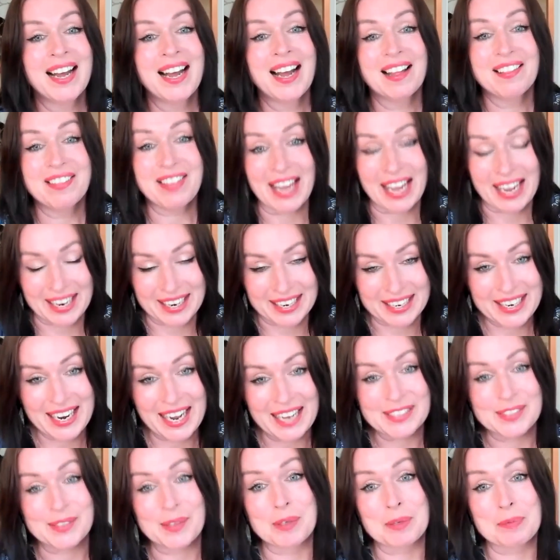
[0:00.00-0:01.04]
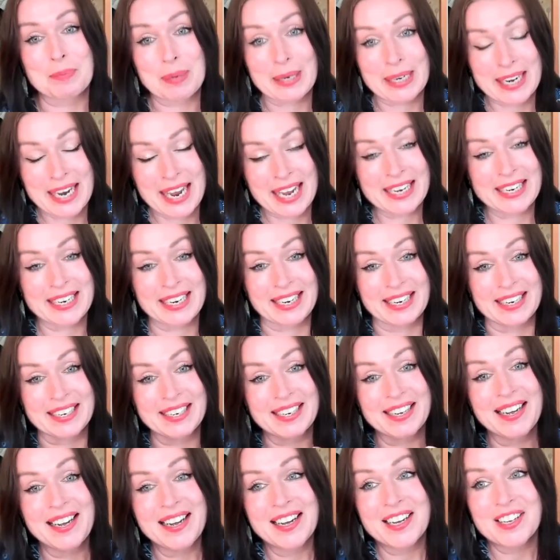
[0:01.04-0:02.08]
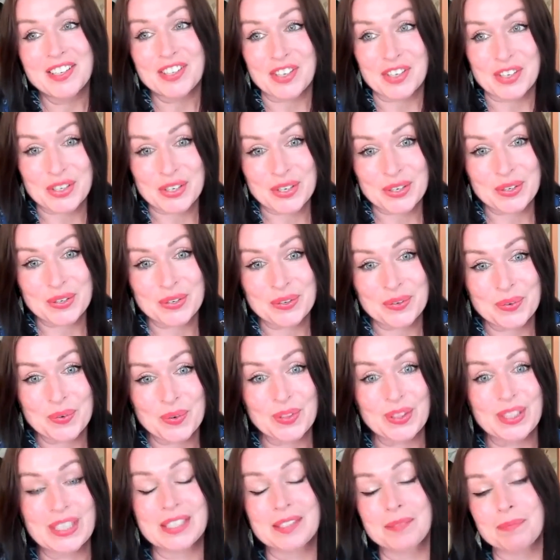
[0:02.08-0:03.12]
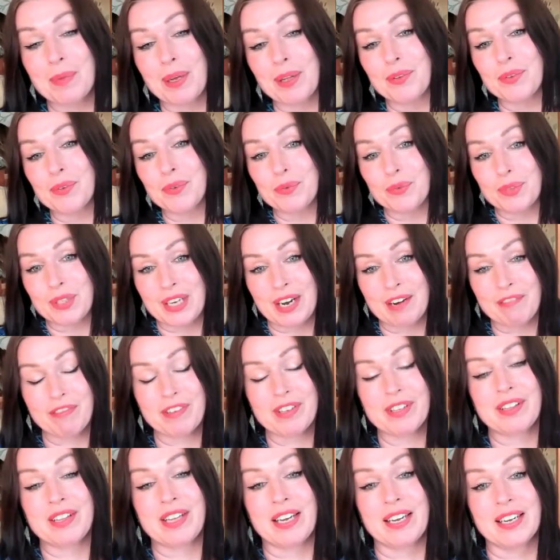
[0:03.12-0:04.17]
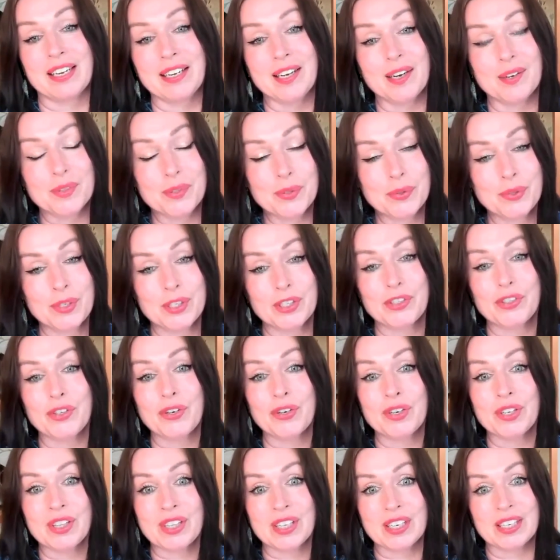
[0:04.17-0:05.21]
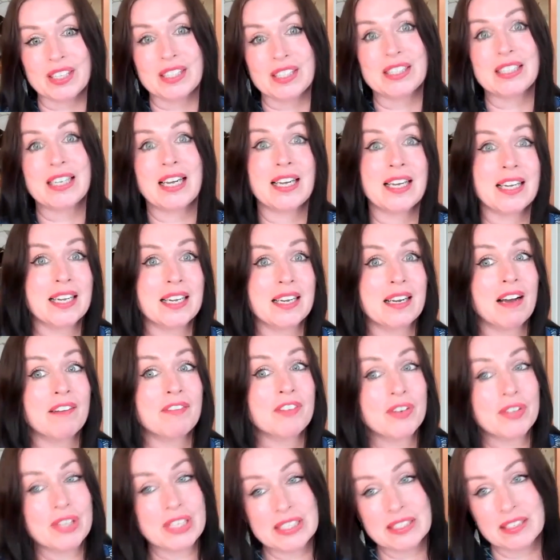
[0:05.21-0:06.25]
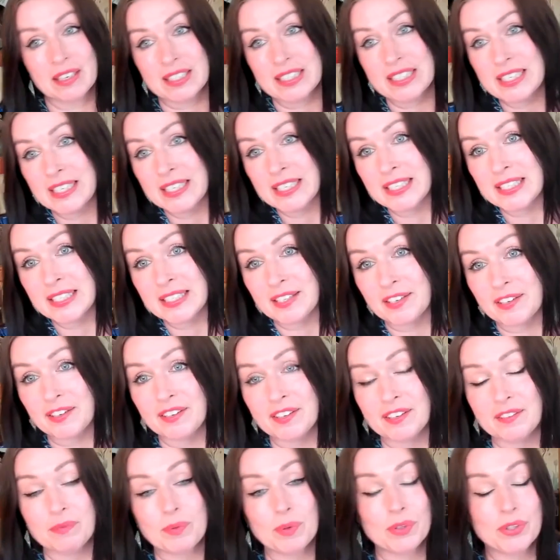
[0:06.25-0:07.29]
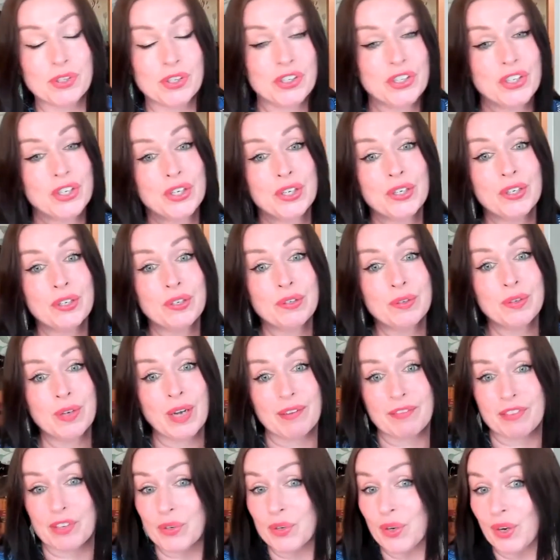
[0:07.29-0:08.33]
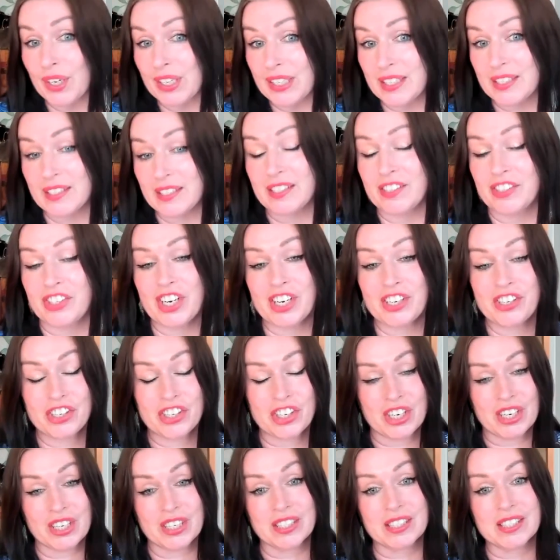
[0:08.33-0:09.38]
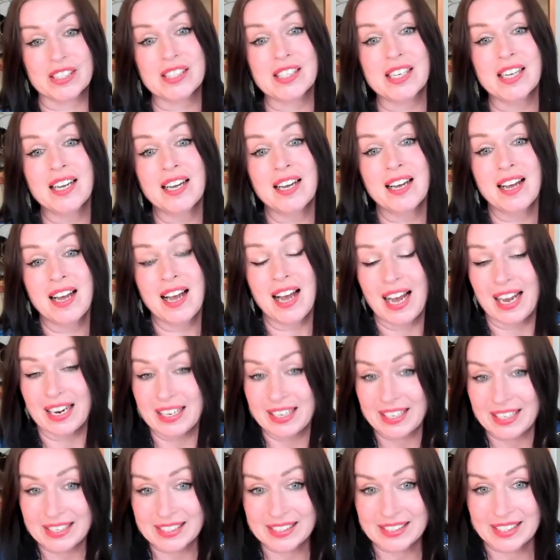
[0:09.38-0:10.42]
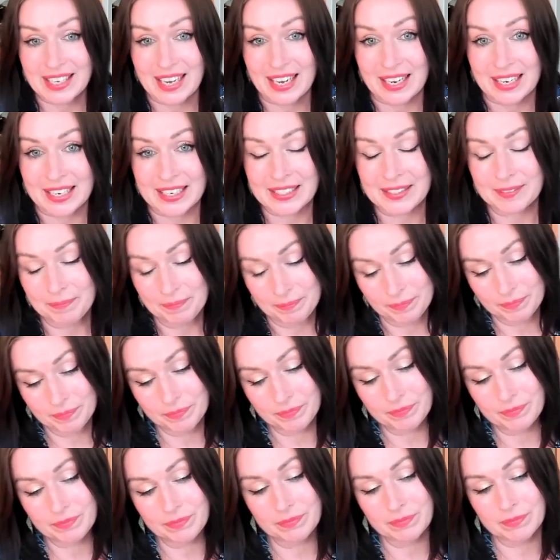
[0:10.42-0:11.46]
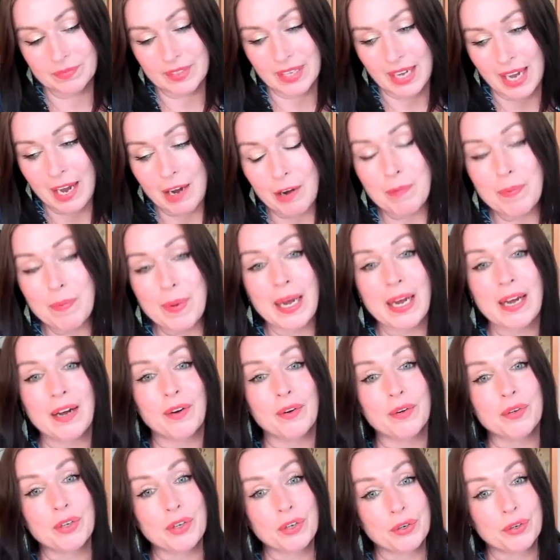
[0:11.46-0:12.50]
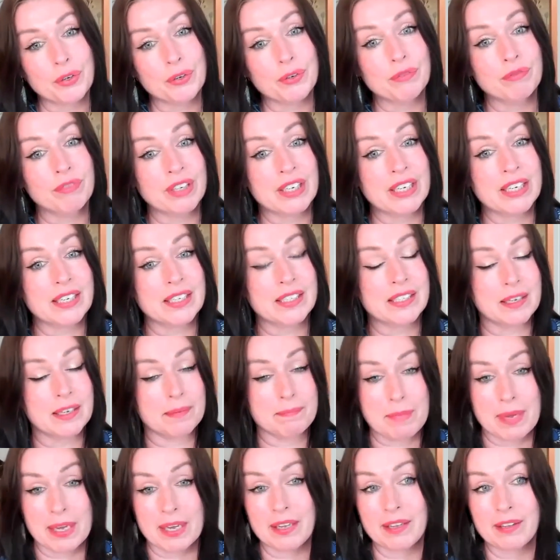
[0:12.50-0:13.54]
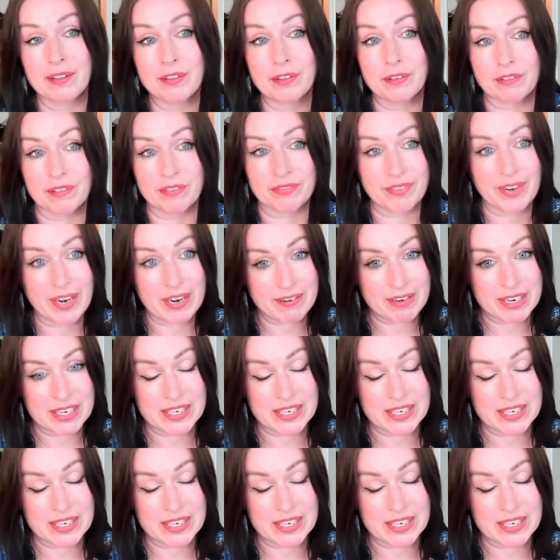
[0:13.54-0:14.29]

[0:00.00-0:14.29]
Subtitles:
Then, as I was planning to do this month's All the Everything, I was talking to Jonathan and saying, I've got these ideas of what to do. Have you got any suggestions? And he said, how about you read a myth or a fairy